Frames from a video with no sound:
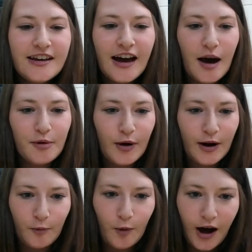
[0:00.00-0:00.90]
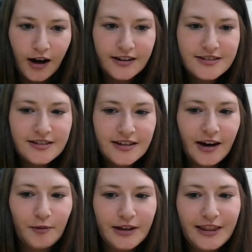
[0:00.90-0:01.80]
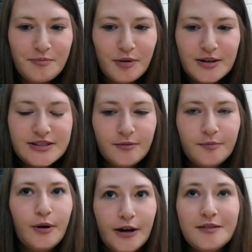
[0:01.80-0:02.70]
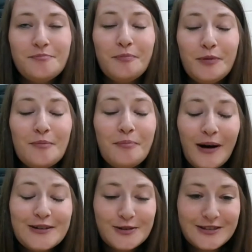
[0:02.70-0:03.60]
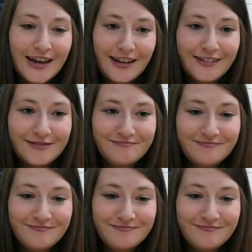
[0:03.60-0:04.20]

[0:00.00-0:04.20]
going on walks, and I really like putting puzzles together.